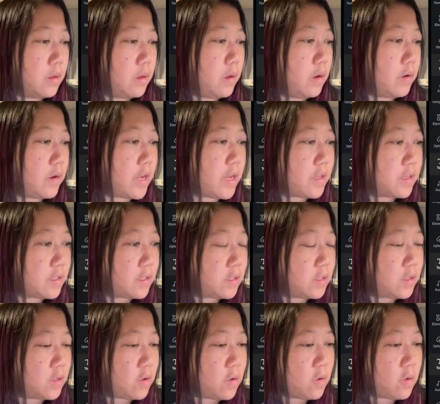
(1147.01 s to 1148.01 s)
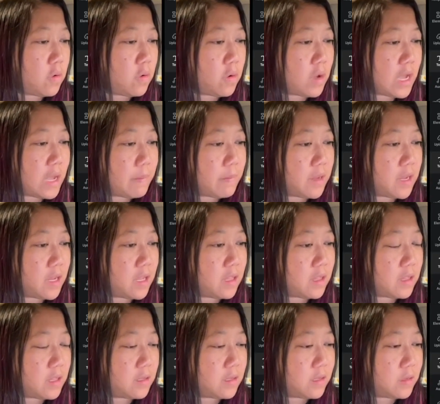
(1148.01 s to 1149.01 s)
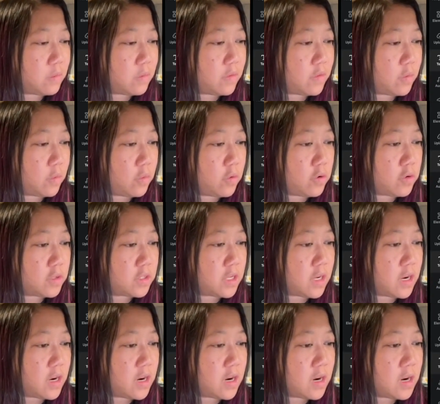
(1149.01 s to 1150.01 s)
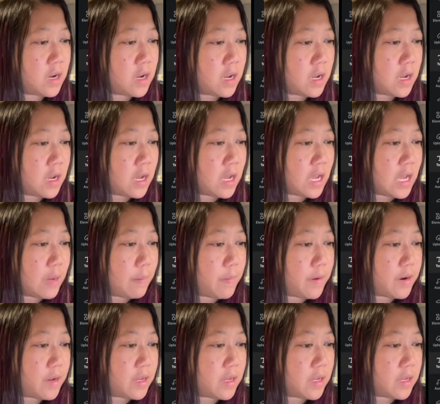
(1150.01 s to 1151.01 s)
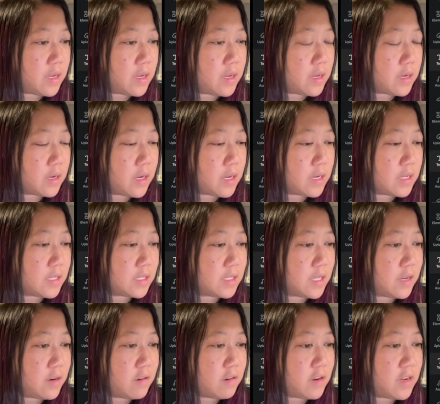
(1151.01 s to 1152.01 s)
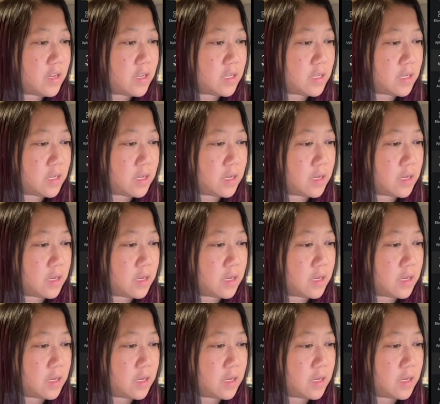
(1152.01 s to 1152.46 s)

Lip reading: Okay, so this is what the words are. I'm gonna kind of center it.